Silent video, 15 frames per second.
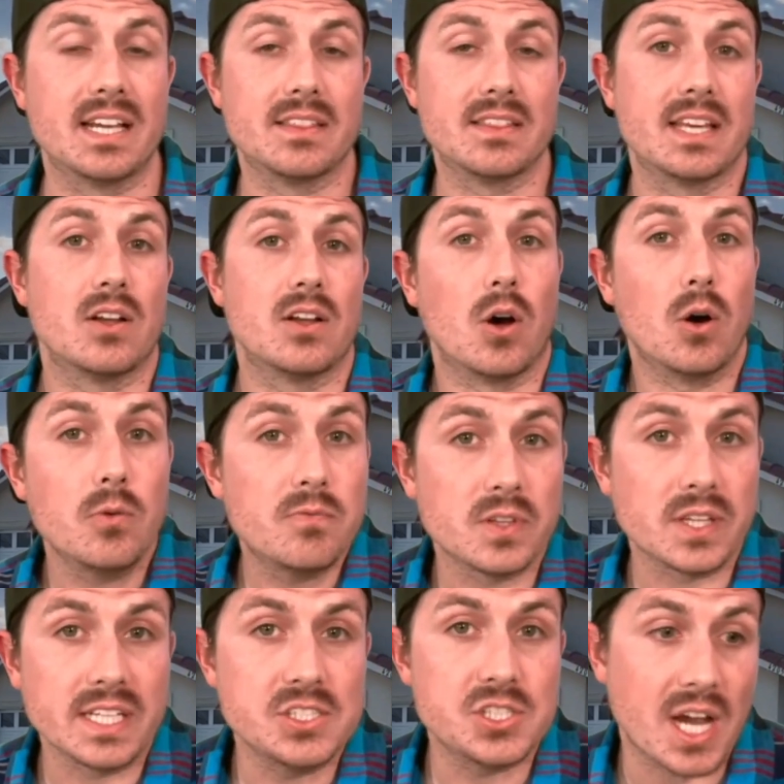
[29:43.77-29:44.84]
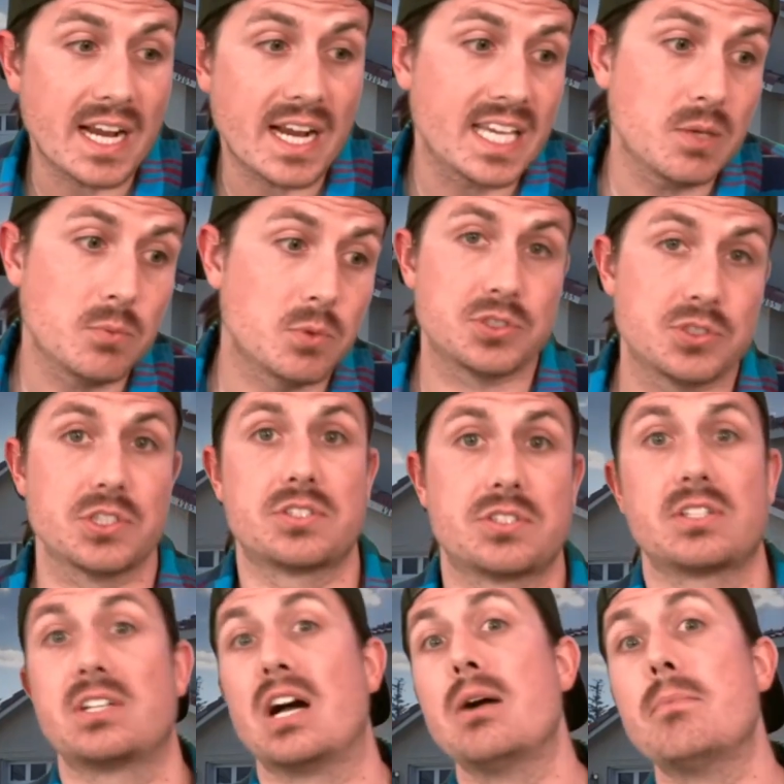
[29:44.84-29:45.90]
and that hopefully Jackie will
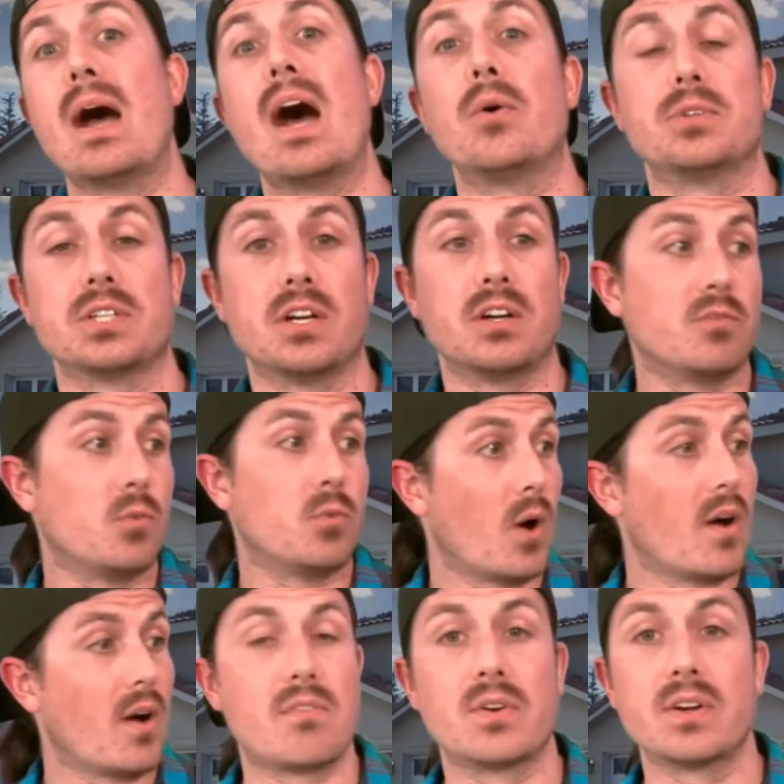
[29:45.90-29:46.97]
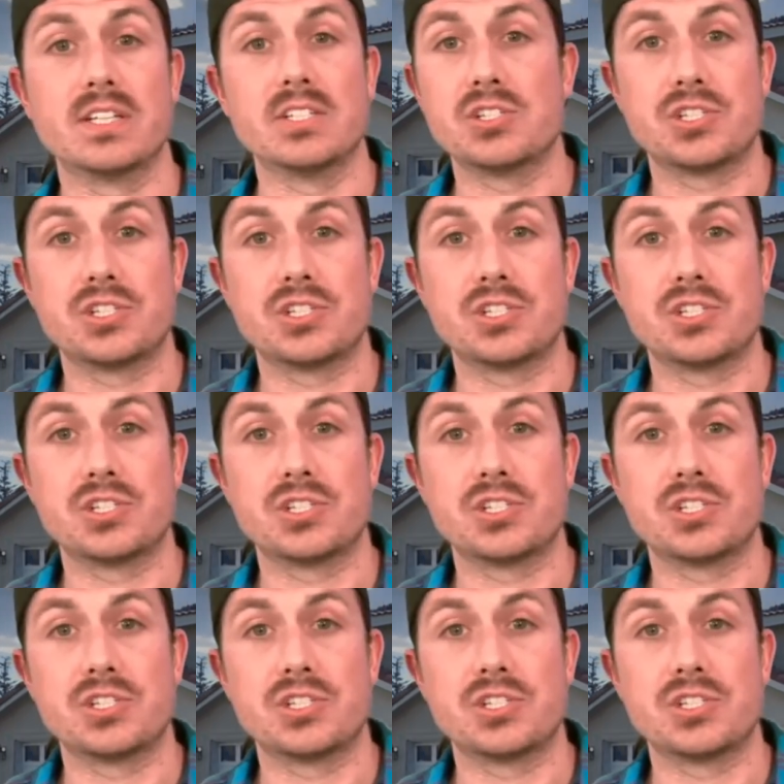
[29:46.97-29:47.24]
just come out of wherever it is